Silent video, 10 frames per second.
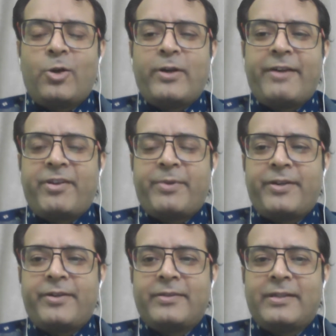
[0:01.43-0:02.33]

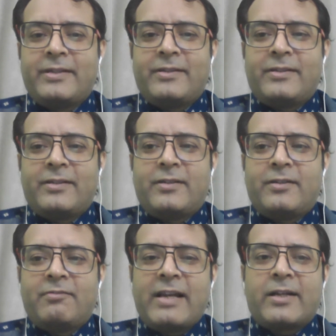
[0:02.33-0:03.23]
Everybody,
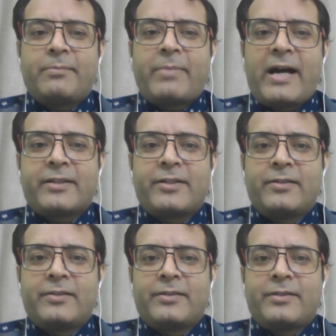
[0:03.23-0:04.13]
welcome back
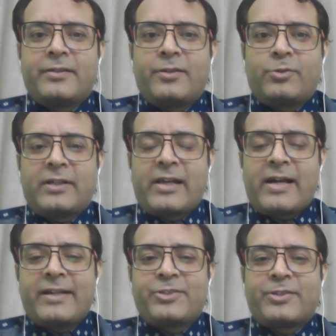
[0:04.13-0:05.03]
to the
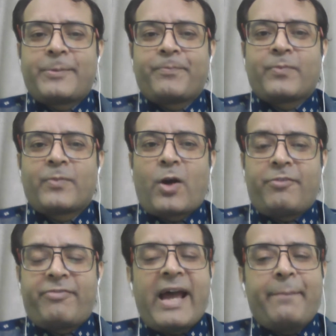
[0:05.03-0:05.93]
class
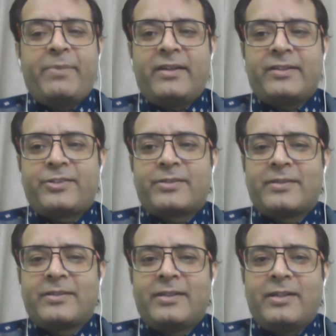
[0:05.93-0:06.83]
of happiness.